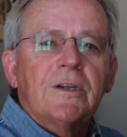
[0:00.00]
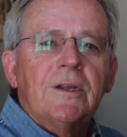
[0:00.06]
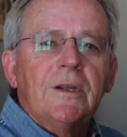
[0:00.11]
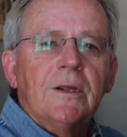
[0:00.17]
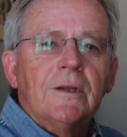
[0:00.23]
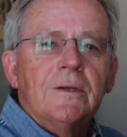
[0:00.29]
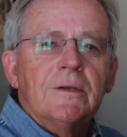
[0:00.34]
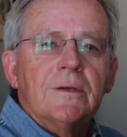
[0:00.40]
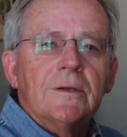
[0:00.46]

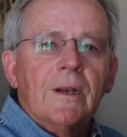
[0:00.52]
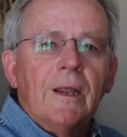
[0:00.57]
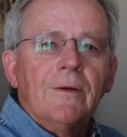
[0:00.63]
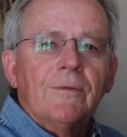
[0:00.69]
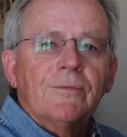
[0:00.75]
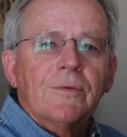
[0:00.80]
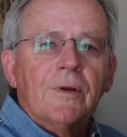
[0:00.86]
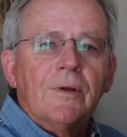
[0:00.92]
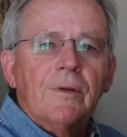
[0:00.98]
kids
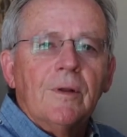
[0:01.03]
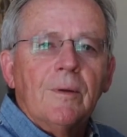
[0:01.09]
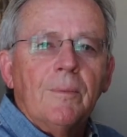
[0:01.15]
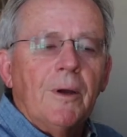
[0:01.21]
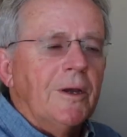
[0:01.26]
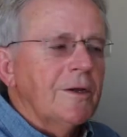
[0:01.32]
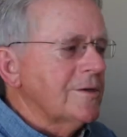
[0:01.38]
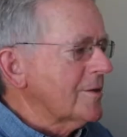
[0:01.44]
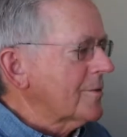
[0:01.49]
left on the
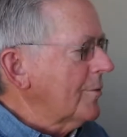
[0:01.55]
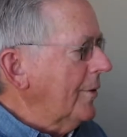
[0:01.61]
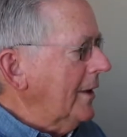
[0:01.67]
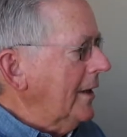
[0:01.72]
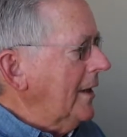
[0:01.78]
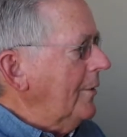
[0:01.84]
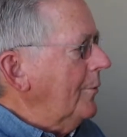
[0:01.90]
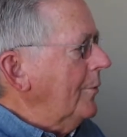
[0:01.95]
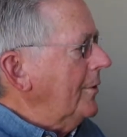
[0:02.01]
bus when
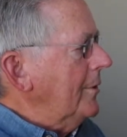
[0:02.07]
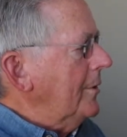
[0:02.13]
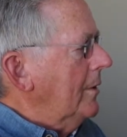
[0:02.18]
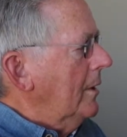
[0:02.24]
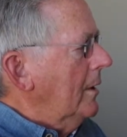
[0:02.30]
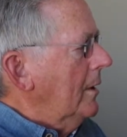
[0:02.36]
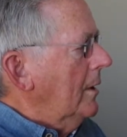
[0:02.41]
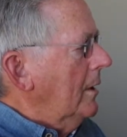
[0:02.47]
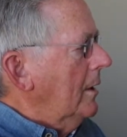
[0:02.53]
he would
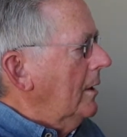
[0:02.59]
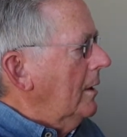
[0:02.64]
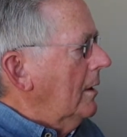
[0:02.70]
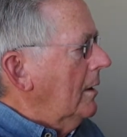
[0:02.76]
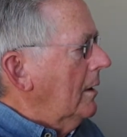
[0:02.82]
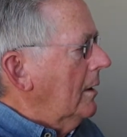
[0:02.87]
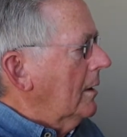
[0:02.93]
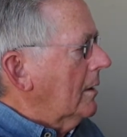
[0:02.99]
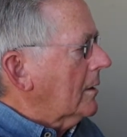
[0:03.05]

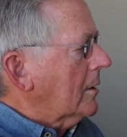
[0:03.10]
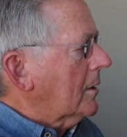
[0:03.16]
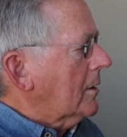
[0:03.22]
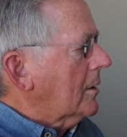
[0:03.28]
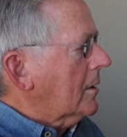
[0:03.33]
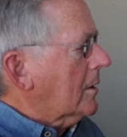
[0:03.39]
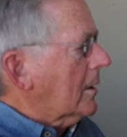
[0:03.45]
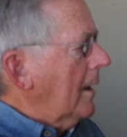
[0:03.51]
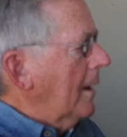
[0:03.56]

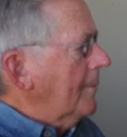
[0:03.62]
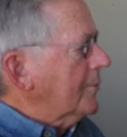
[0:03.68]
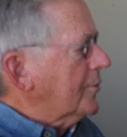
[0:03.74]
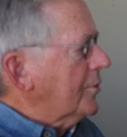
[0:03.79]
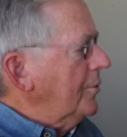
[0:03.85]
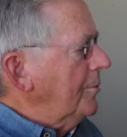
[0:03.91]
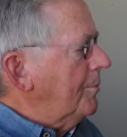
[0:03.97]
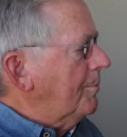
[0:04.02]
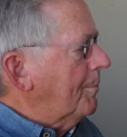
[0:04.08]
come
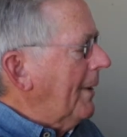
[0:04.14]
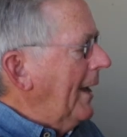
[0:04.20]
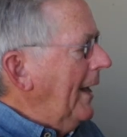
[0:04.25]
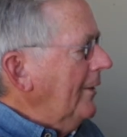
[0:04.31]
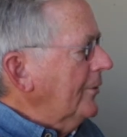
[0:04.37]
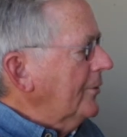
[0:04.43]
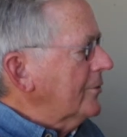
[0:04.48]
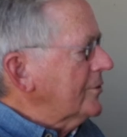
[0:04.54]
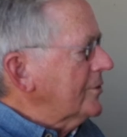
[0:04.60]
to
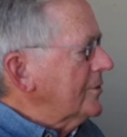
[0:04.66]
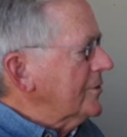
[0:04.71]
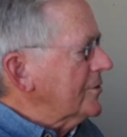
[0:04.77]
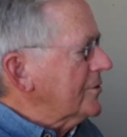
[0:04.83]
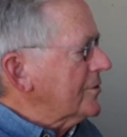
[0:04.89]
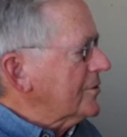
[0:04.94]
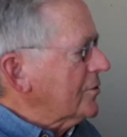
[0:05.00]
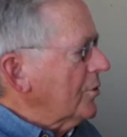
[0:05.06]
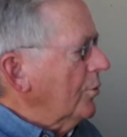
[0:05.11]
Patterson's
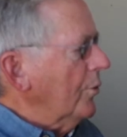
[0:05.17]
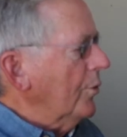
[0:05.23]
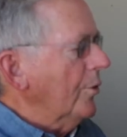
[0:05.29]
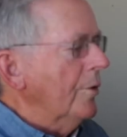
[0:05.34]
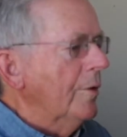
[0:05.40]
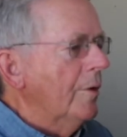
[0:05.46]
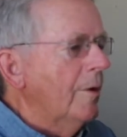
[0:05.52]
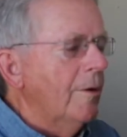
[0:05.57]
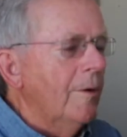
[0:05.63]

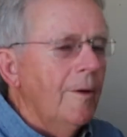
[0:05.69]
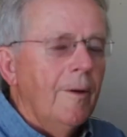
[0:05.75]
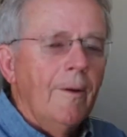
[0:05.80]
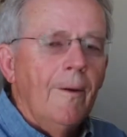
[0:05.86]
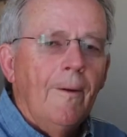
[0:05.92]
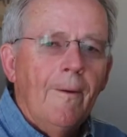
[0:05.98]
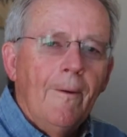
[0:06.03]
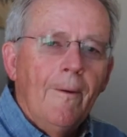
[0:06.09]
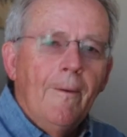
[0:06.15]
store.
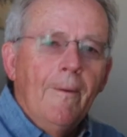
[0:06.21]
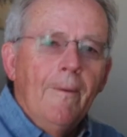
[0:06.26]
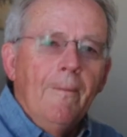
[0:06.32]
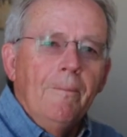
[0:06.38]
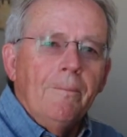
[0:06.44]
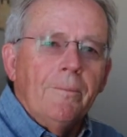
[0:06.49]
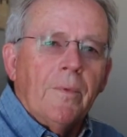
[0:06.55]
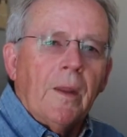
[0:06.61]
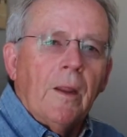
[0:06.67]

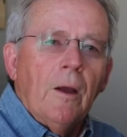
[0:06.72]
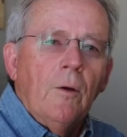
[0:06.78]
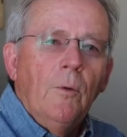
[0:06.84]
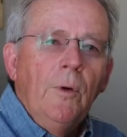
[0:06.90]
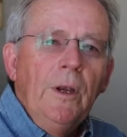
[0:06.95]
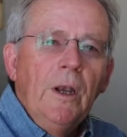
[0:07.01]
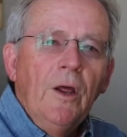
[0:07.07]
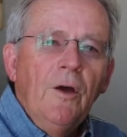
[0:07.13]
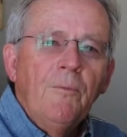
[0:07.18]

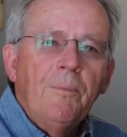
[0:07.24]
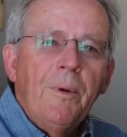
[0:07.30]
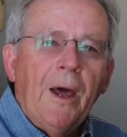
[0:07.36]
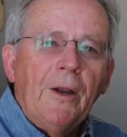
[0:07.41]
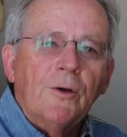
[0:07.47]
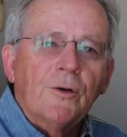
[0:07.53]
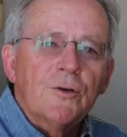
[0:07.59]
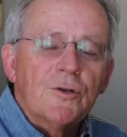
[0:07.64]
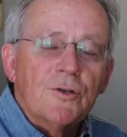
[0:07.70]
We love
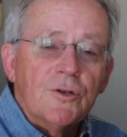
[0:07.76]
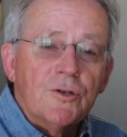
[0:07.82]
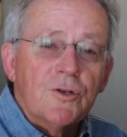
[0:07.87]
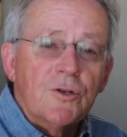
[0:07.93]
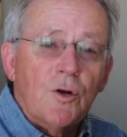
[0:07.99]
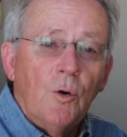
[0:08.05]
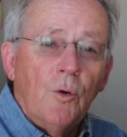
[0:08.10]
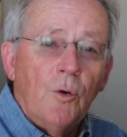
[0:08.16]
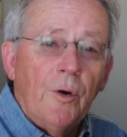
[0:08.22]
Patterson's
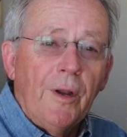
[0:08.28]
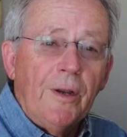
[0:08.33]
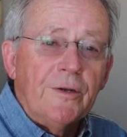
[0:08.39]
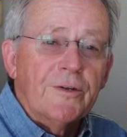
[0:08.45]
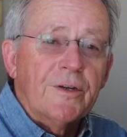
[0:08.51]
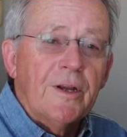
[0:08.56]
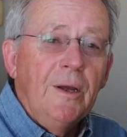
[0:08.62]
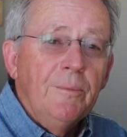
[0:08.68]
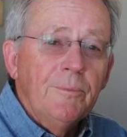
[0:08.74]
store, and
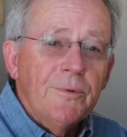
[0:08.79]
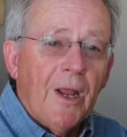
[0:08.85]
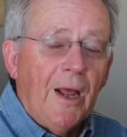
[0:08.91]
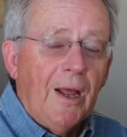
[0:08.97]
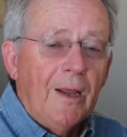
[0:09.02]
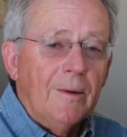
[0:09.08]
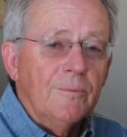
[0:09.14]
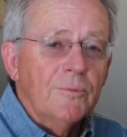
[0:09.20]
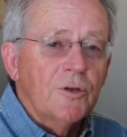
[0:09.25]

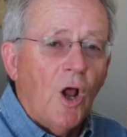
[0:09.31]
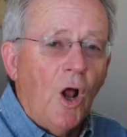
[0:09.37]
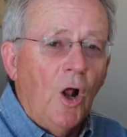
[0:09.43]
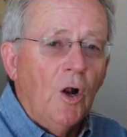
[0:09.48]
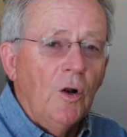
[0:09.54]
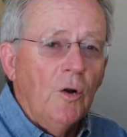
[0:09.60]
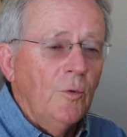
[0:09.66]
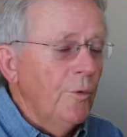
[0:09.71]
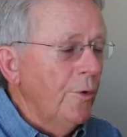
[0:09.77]
sometimes
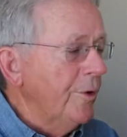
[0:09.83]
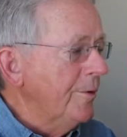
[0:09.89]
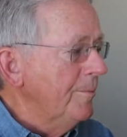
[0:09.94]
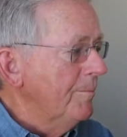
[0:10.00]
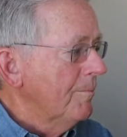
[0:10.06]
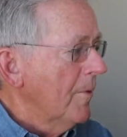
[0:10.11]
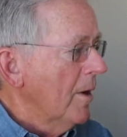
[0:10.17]
Hall would